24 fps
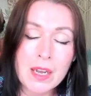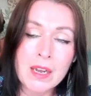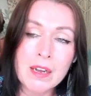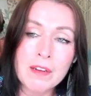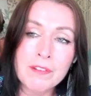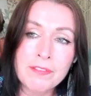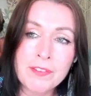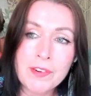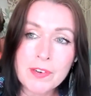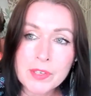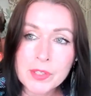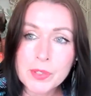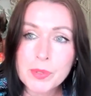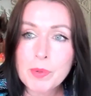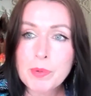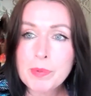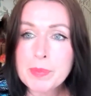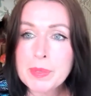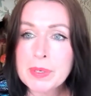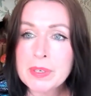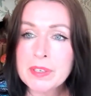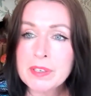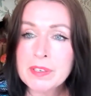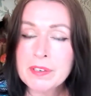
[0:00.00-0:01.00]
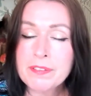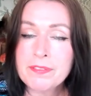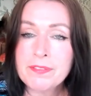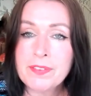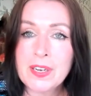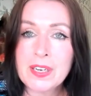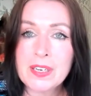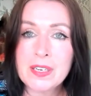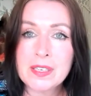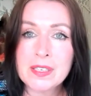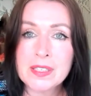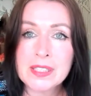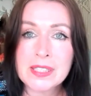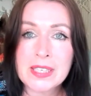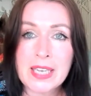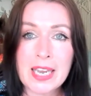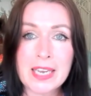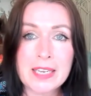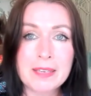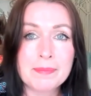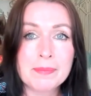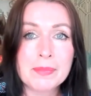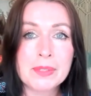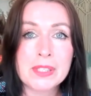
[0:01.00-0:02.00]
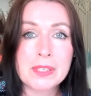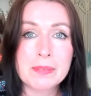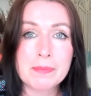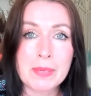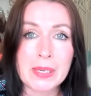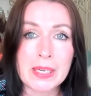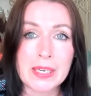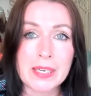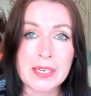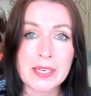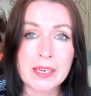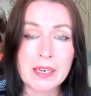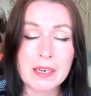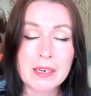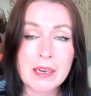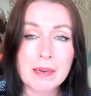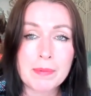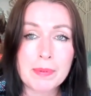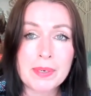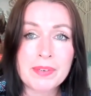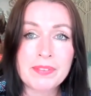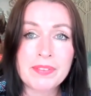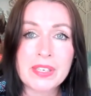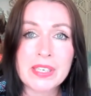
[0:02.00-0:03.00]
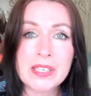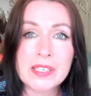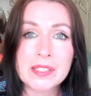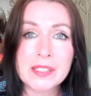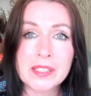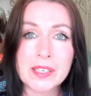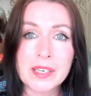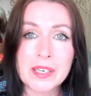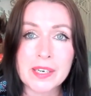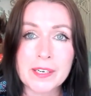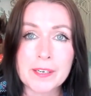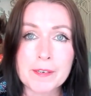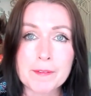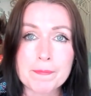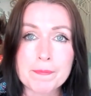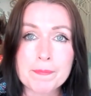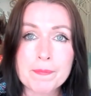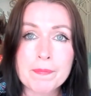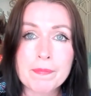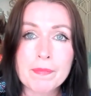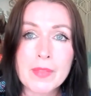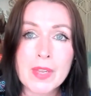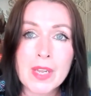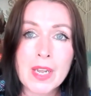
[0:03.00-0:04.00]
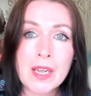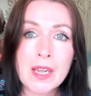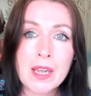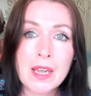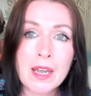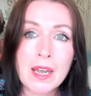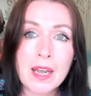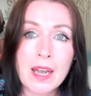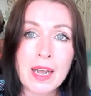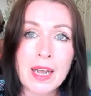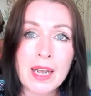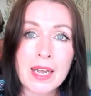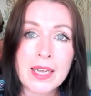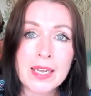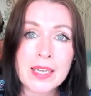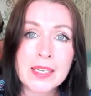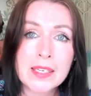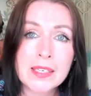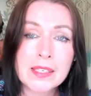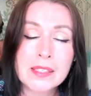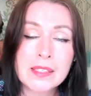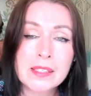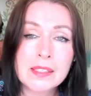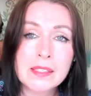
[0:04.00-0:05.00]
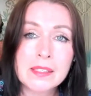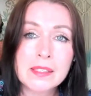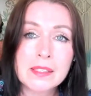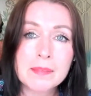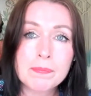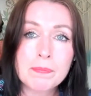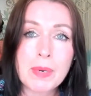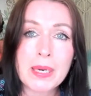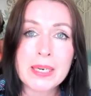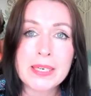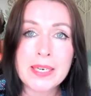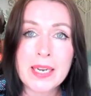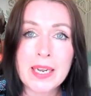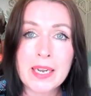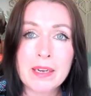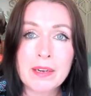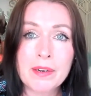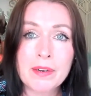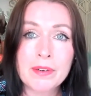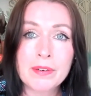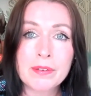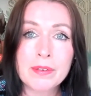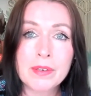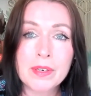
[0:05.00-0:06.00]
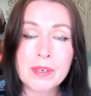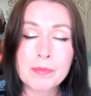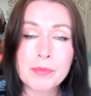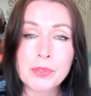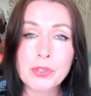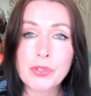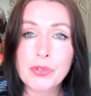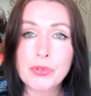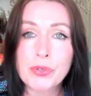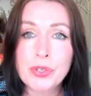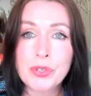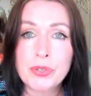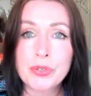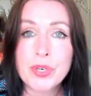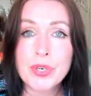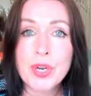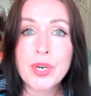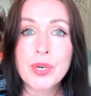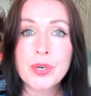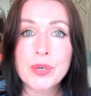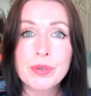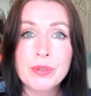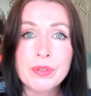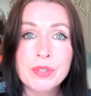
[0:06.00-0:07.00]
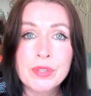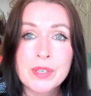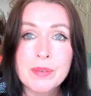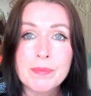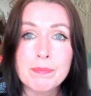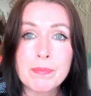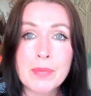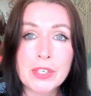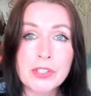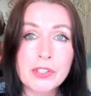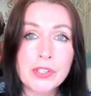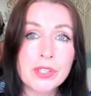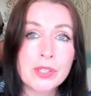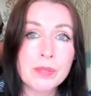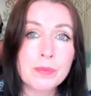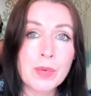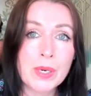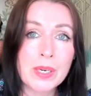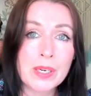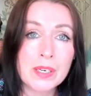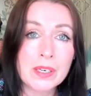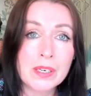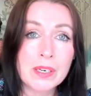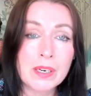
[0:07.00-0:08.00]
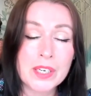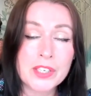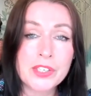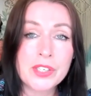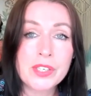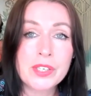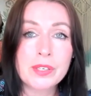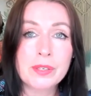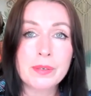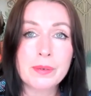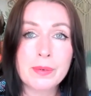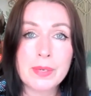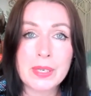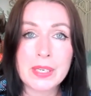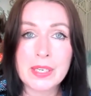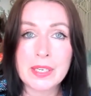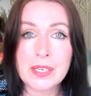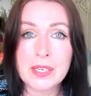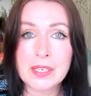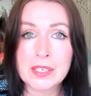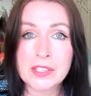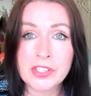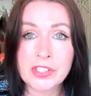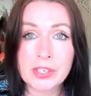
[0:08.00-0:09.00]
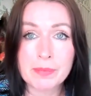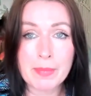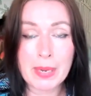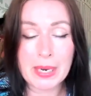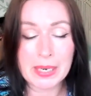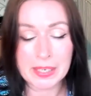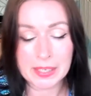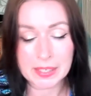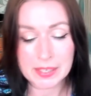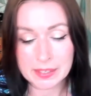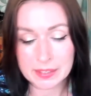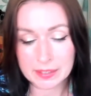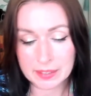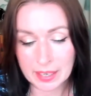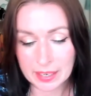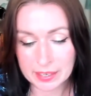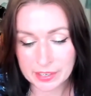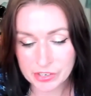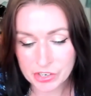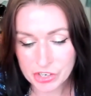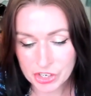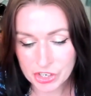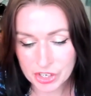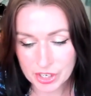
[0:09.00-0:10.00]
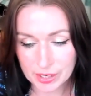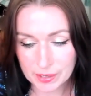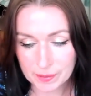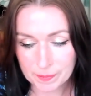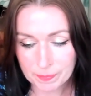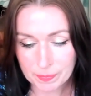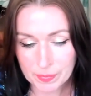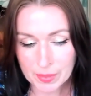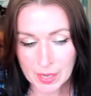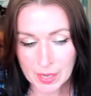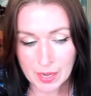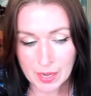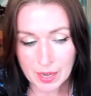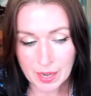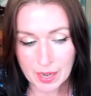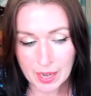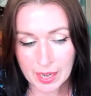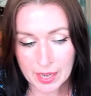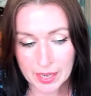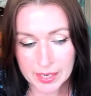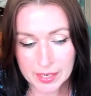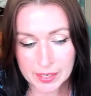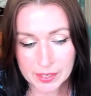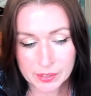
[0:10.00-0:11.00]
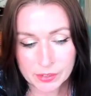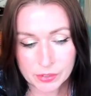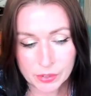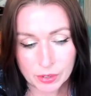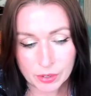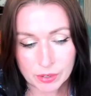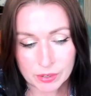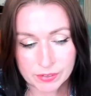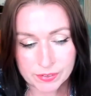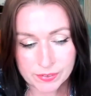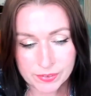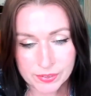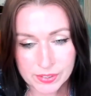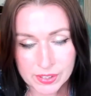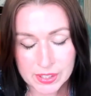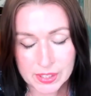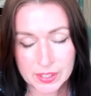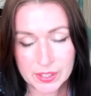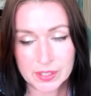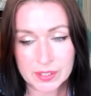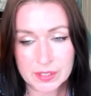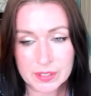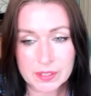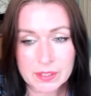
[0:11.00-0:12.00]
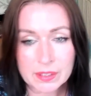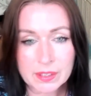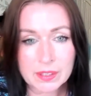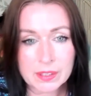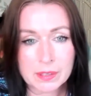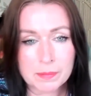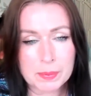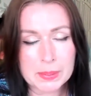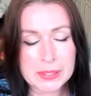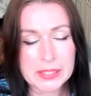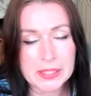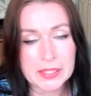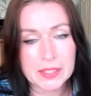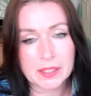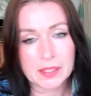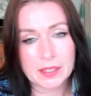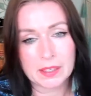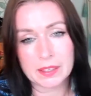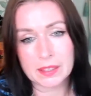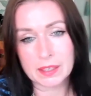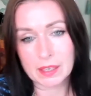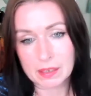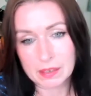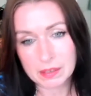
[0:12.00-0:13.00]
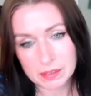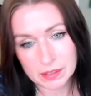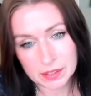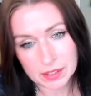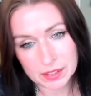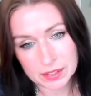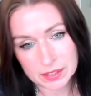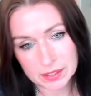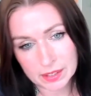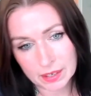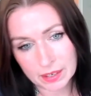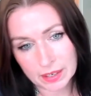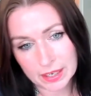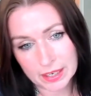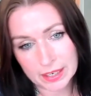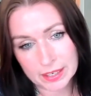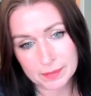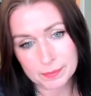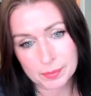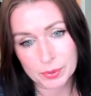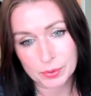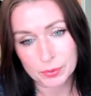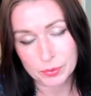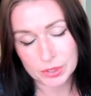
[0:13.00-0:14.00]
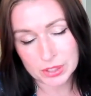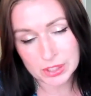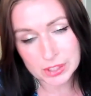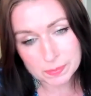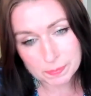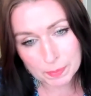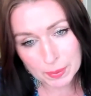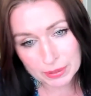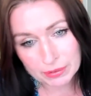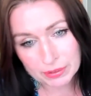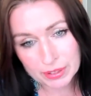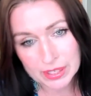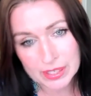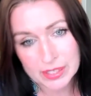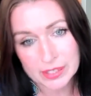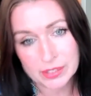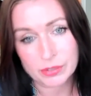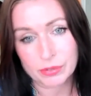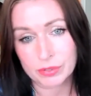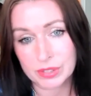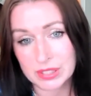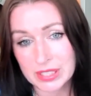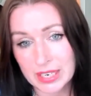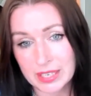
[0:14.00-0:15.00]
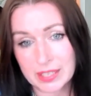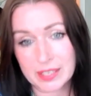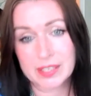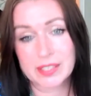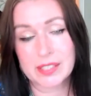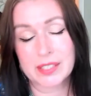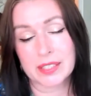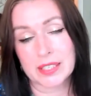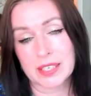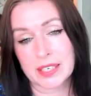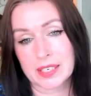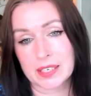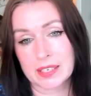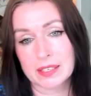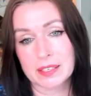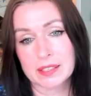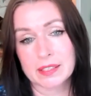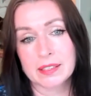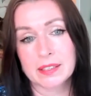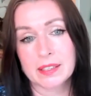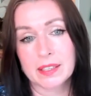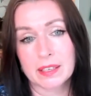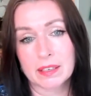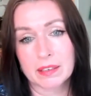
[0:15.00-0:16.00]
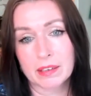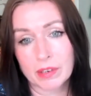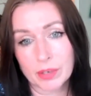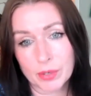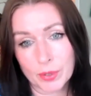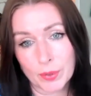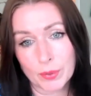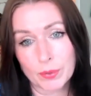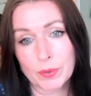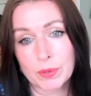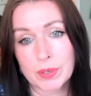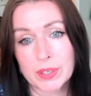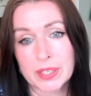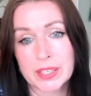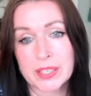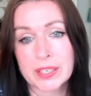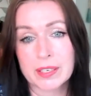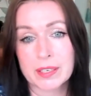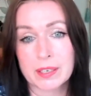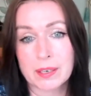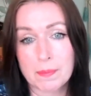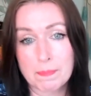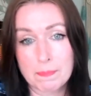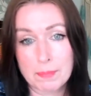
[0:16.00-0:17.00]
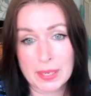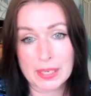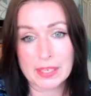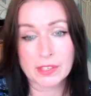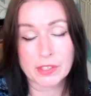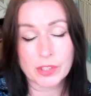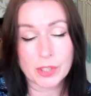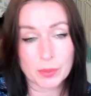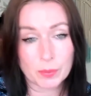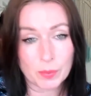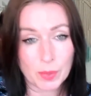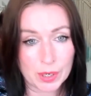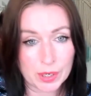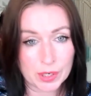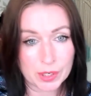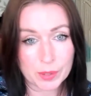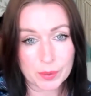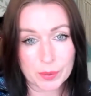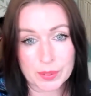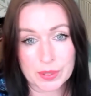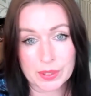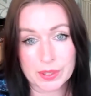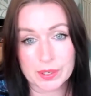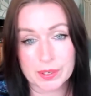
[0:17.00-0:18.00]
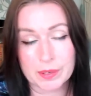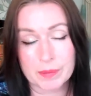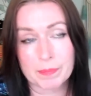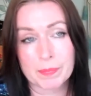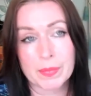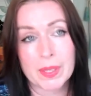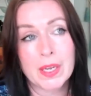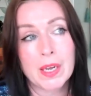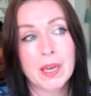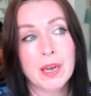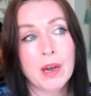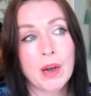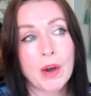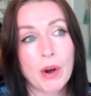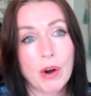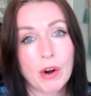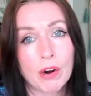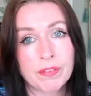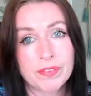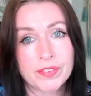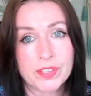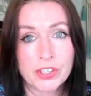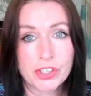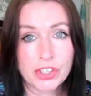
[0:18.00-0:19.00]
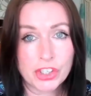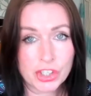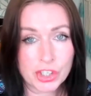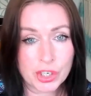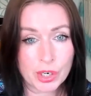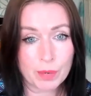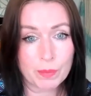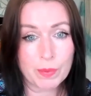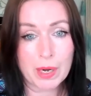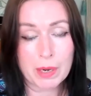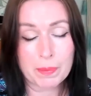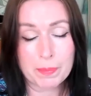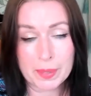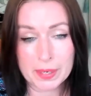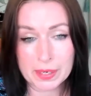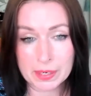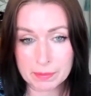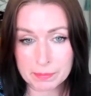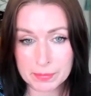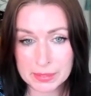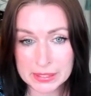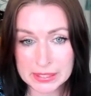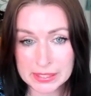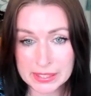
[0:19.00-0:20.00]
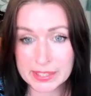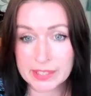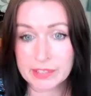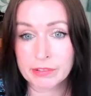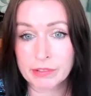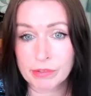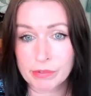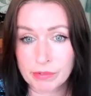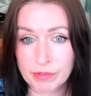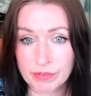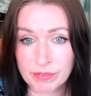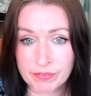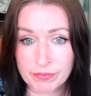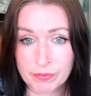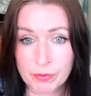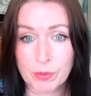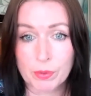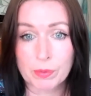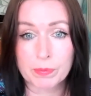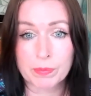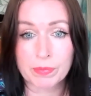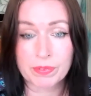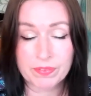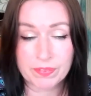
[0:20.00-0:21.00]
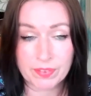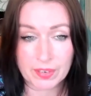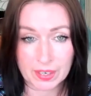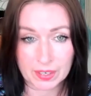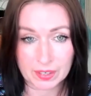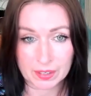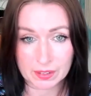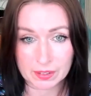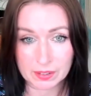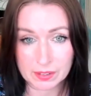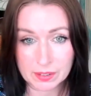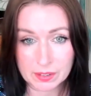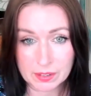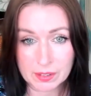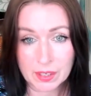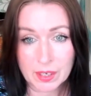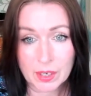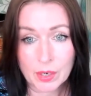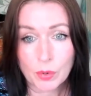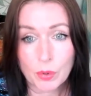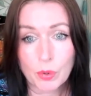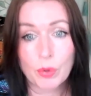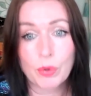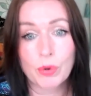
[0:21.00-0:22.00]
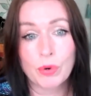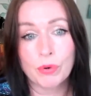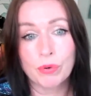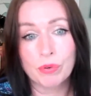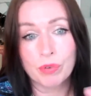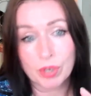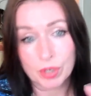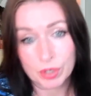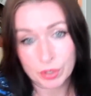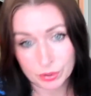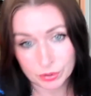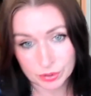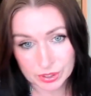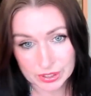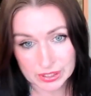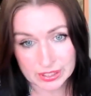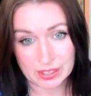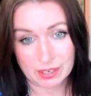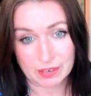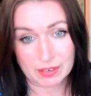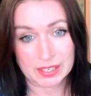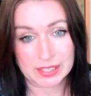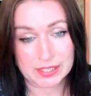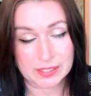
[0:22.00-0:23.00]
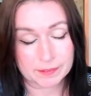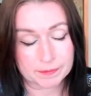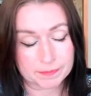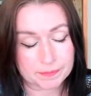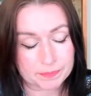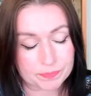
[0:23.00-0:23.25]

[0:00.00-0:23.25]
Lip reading: Foxwoman first came to me a couple of years ago, and by now I'm sure you know that much of the work I do is shamanic in nature, and often the particular archetypes or spirits or deities that are calling me to work with them often show up in a material form first, or alongside.